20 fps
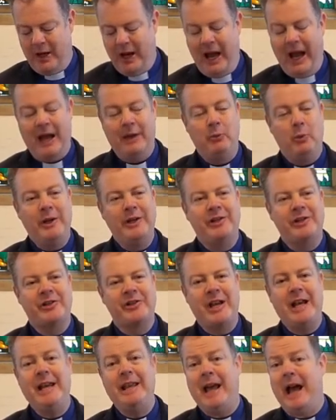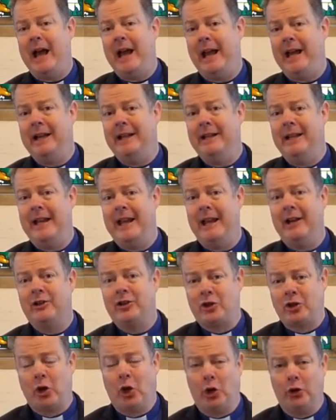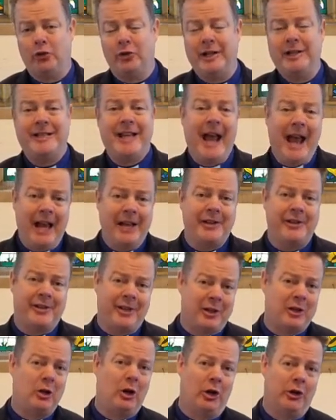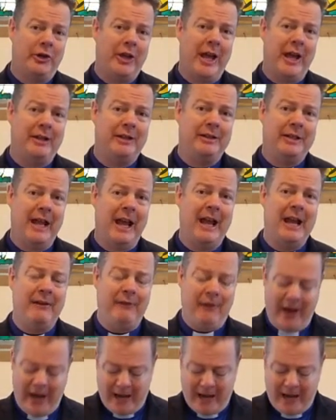And we see that in the extraordinary test that God then gave